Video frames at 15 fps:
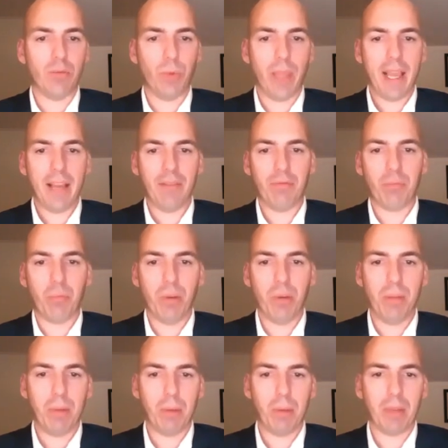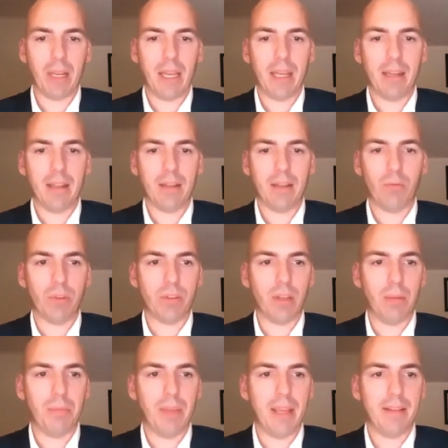We have pre-populated it with
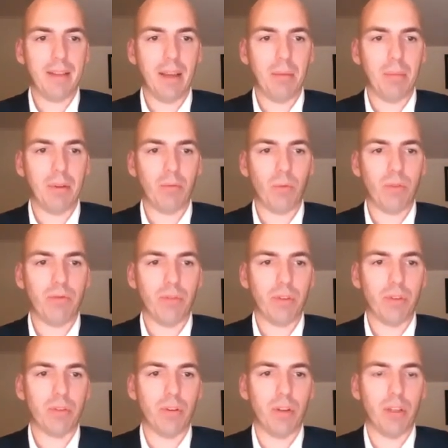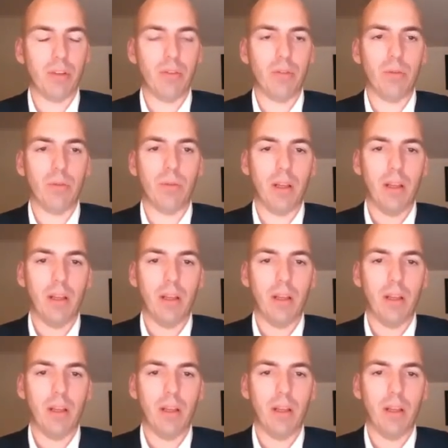some data, but we're first going to do